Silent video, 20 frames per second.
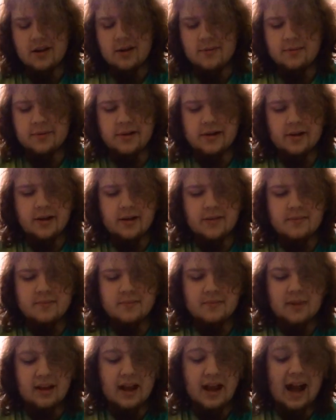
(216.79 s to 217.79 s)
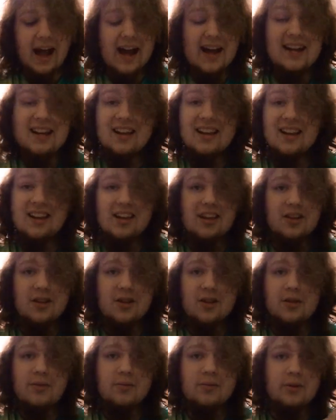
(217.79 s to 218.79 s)
But I didn't think
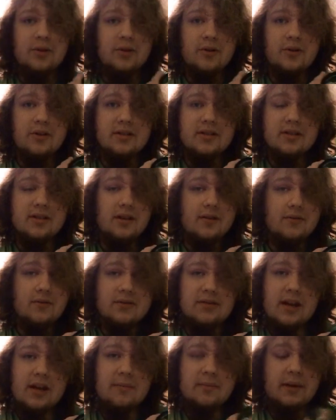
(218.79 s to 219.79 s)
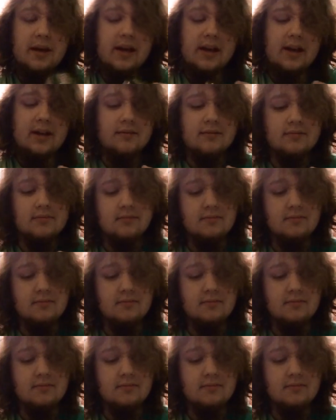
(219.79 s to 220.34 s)
their wintergreen snuff was that bad.